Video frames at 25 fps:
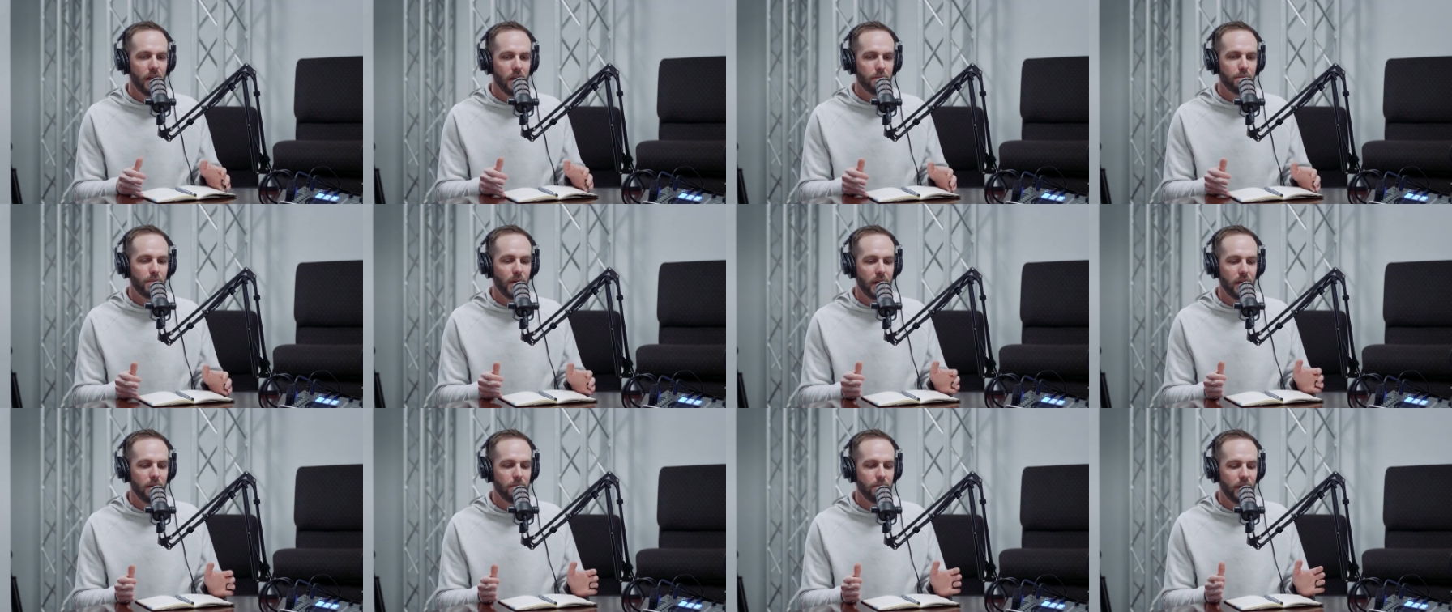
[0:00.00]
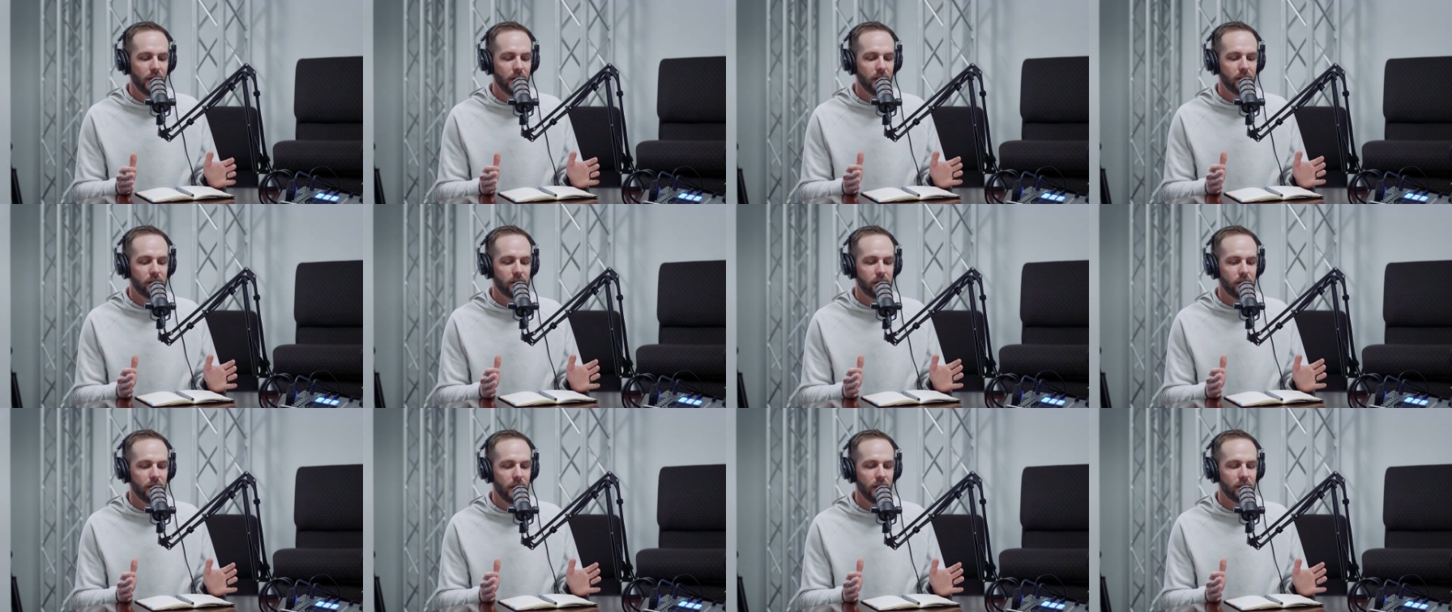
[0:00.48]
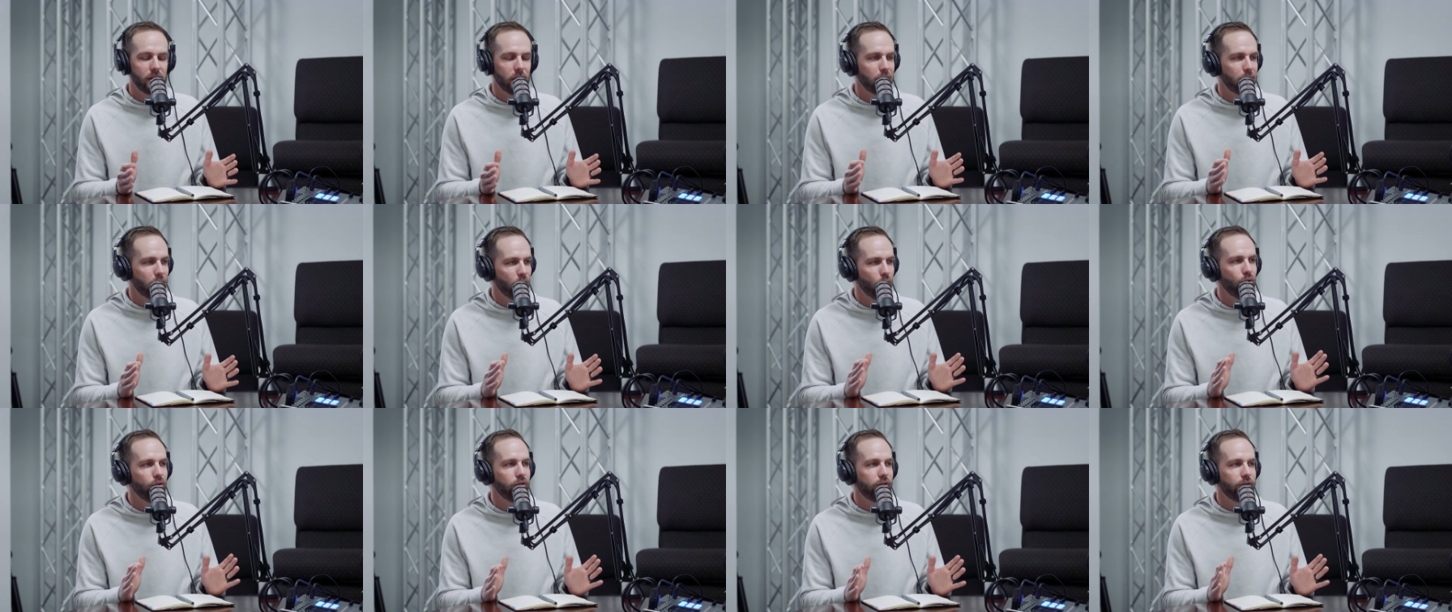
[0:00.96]
But but it's it's a
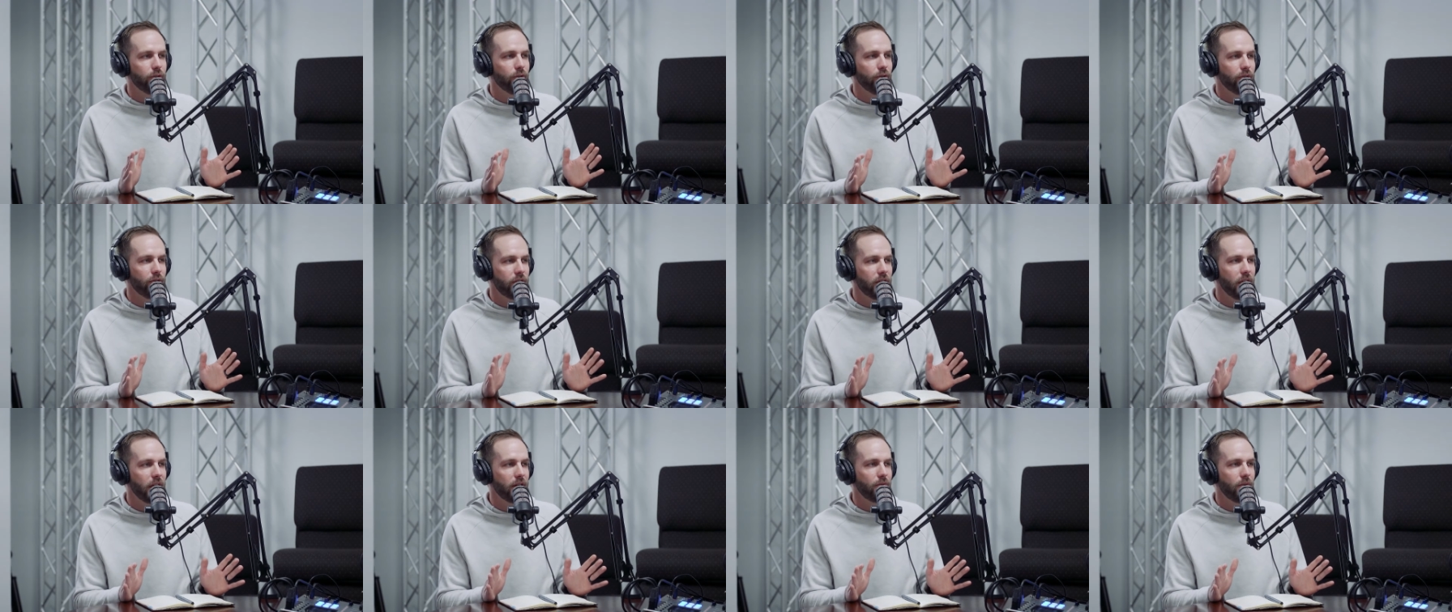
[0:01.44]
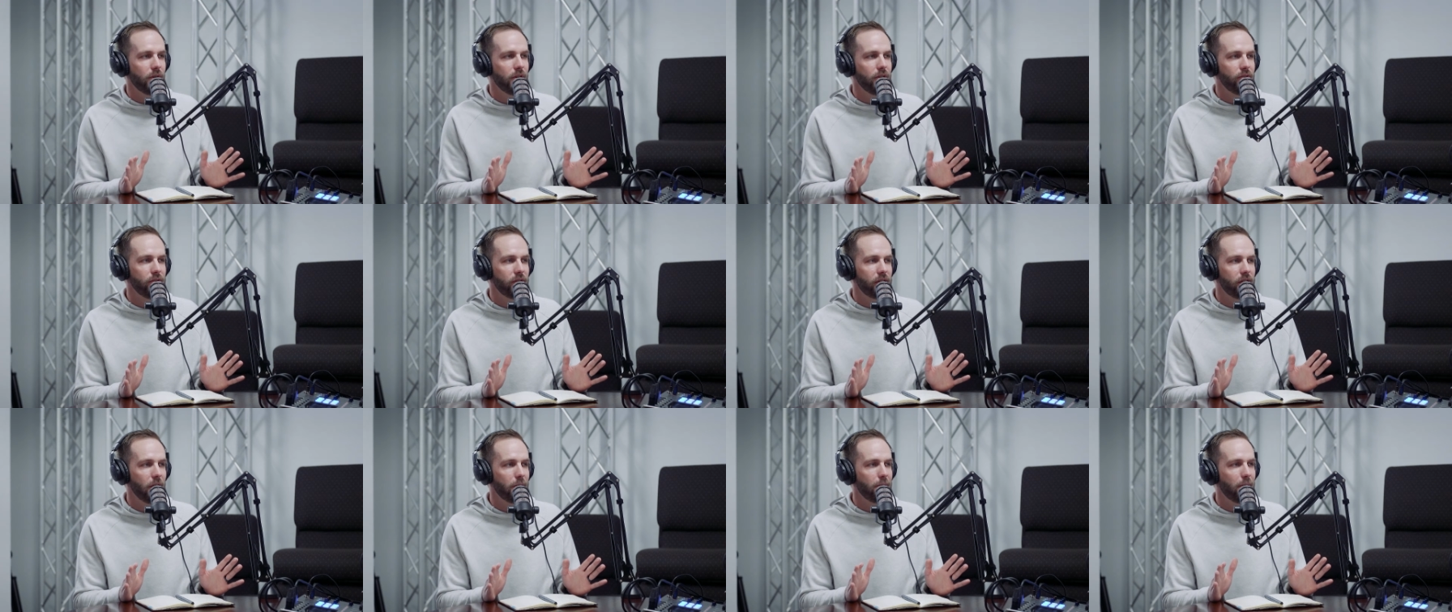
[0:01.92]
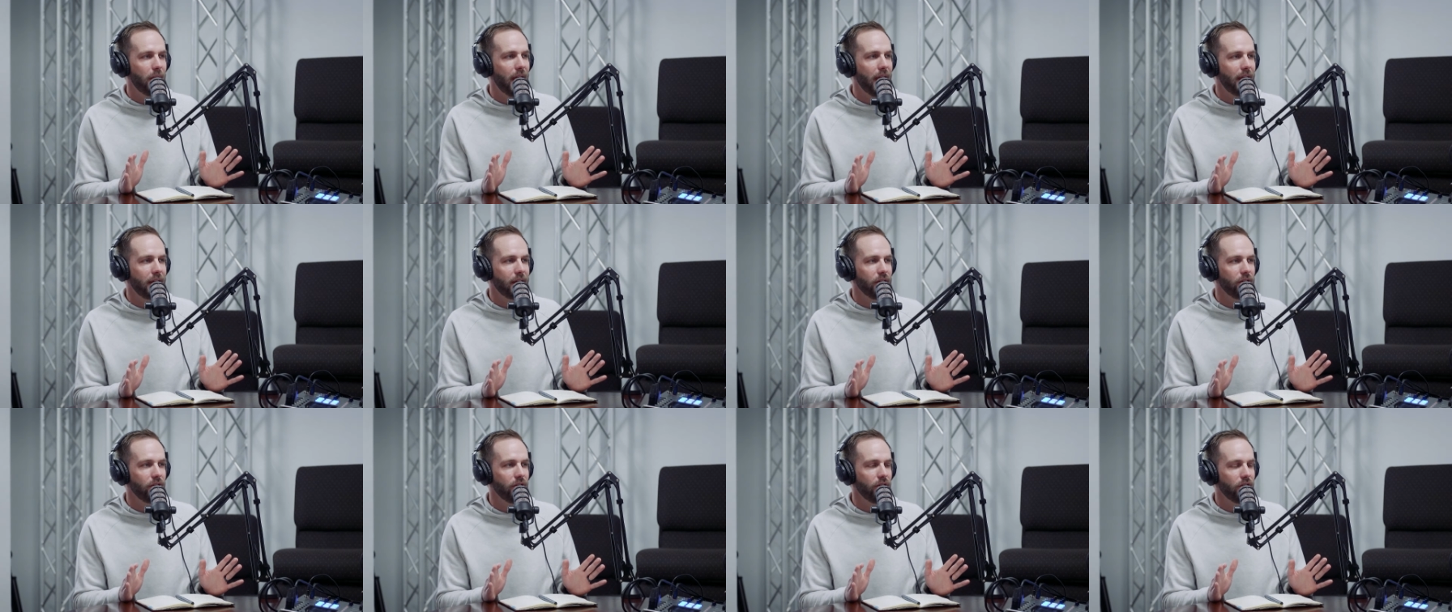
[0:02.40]
beautiful thing when you sit
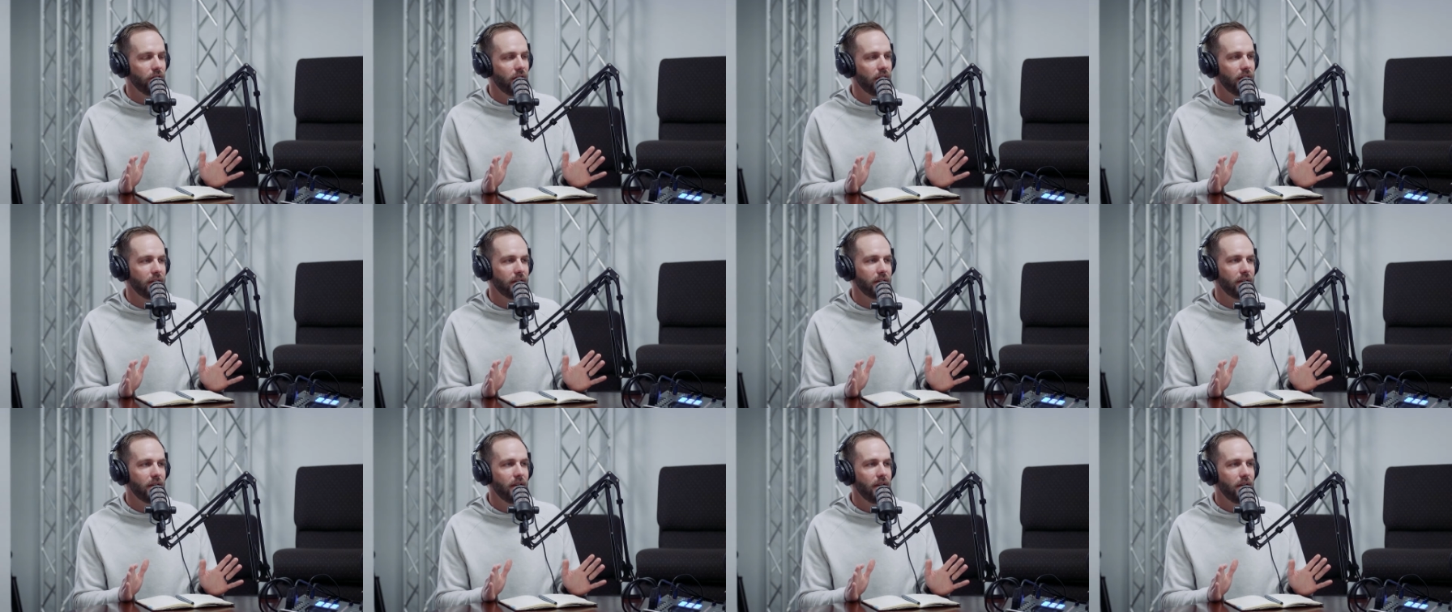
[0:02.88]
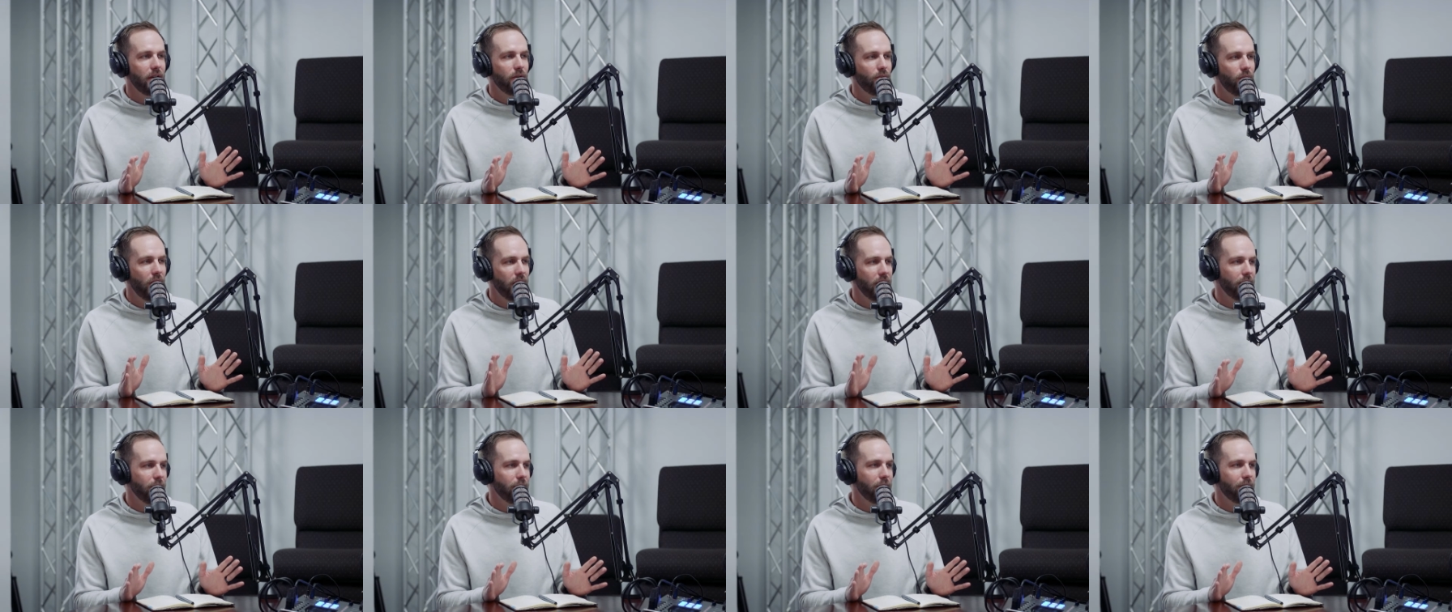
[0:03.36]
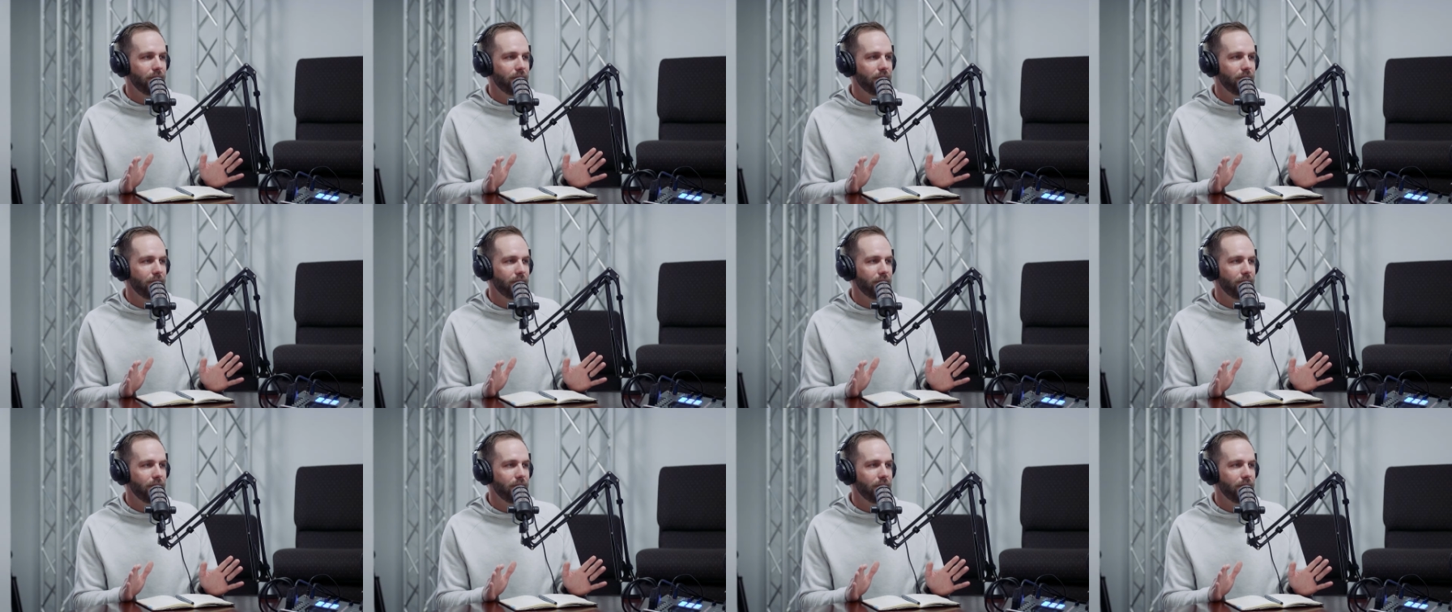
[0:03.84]
back and you're like, wait,